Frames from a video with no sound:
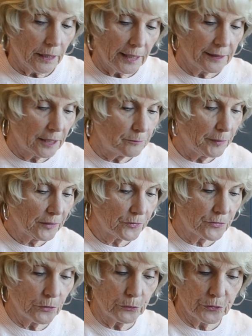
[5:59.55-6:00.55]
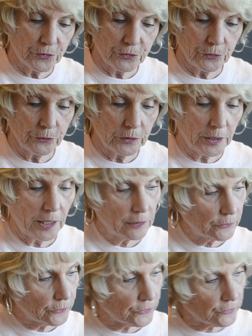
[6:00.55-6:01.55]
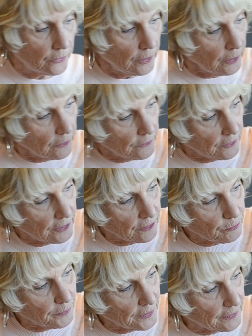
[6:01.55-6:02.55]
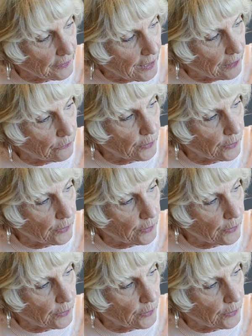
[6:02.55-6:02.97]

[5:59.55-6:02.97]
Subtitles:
and I mixed those two colors to give me the color